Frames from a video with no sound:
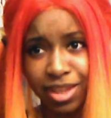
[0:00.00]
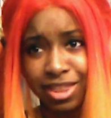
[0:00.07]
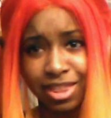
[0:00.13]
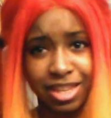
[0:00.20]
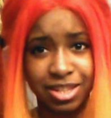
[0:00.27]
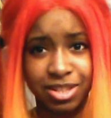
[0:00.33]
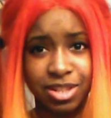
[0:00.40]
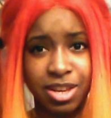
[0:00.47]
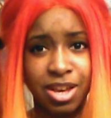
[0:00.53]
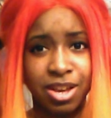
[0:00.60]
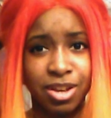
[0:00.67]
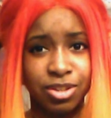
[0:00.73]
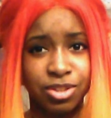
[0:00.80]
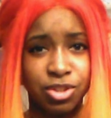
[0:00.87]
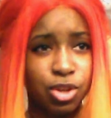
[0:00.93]
this
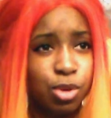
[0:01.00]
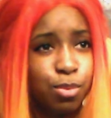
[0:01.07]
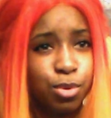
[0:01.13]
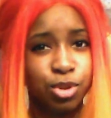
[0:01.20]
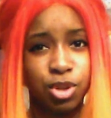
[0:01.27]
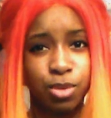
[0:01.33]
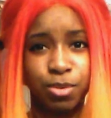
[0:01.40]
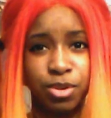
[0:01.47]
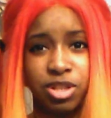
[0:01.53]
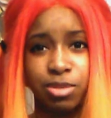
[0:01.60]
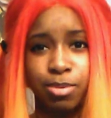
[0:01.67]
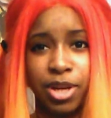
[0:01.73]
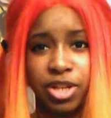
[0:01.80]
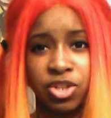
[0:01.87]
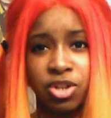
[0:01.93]
super duper
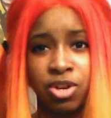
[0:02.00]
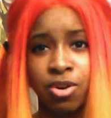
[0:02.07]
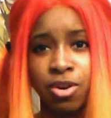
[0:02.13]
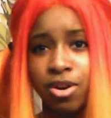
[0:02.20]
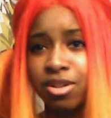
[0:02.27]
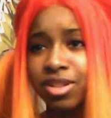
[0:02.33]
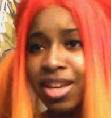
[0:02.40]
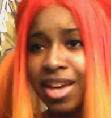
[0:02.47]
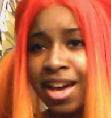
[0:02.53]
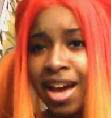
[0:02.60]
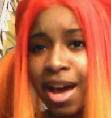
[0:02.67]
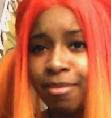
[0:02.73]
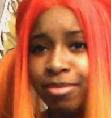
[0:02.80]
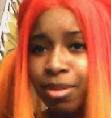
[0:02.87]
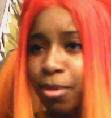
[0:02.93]
special, oh
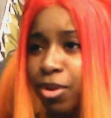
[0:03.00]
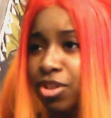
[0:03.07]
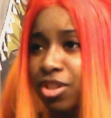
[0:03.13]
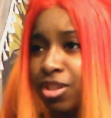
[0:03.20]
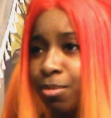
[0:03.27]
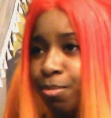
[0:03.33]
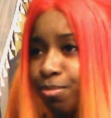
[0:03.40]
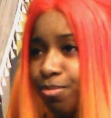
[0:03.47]
yeah, I'm the most,